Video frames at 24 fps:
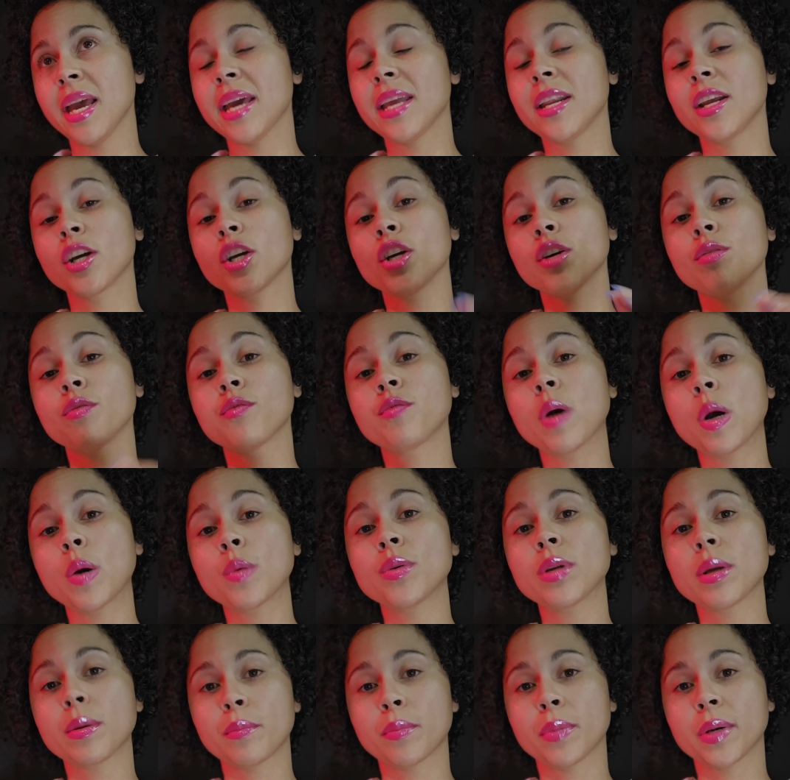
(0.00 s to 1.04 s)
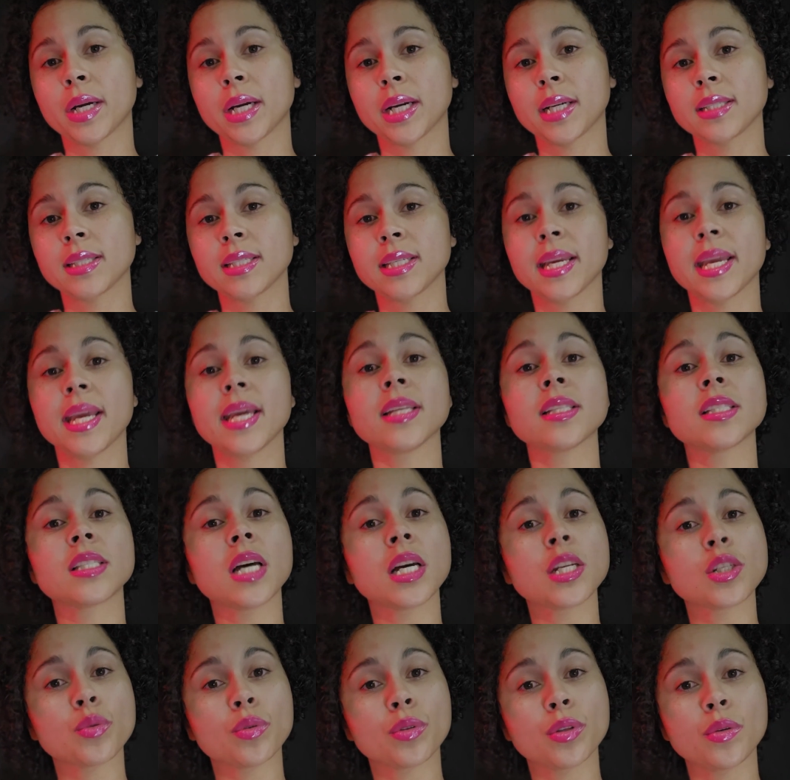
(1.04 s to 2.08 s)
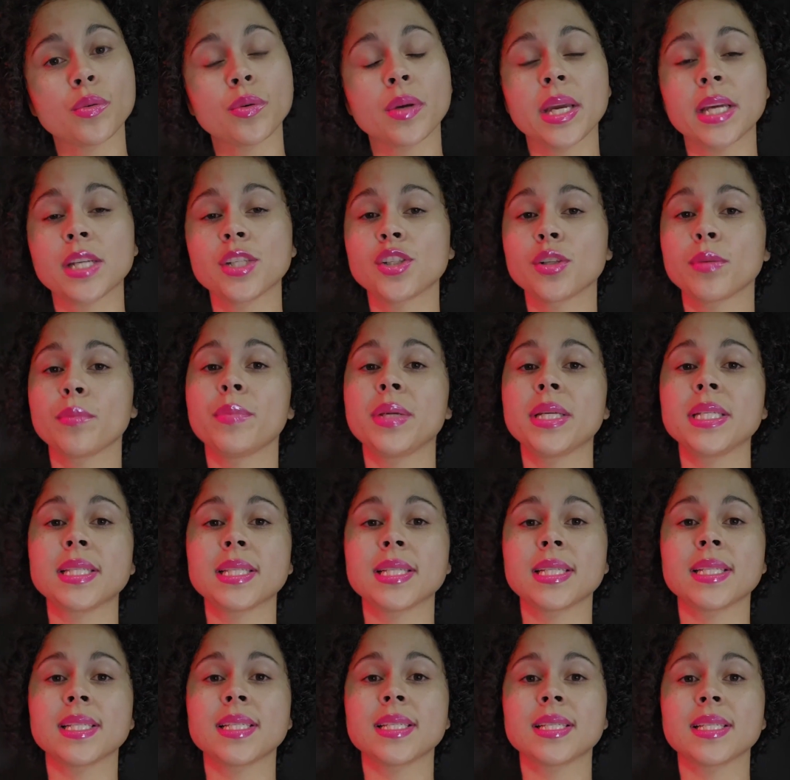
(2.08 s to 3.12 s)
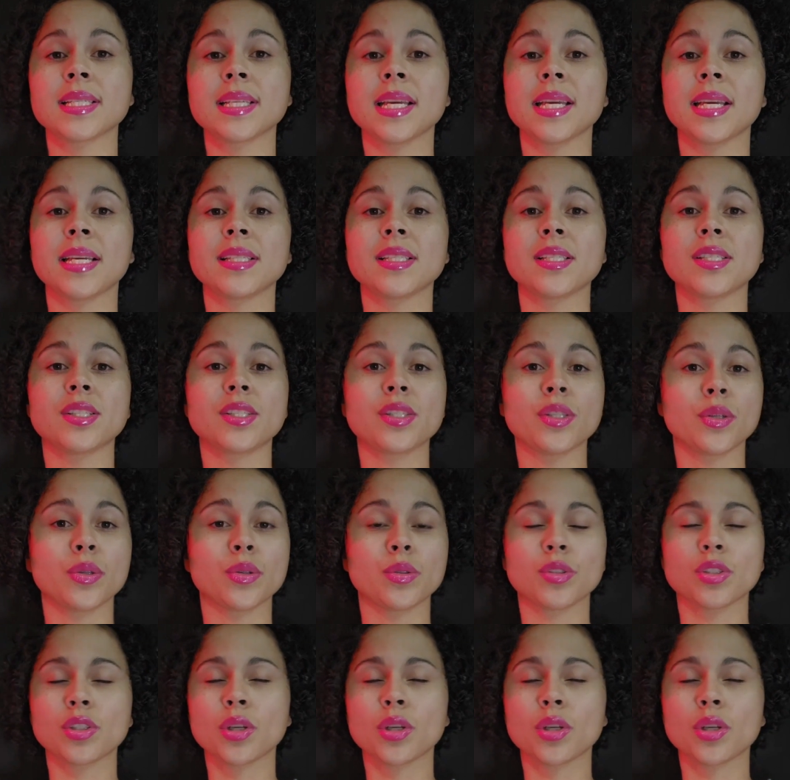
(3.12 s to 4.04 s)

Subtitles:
and a good phone number to get in touch with you in case your business is sued.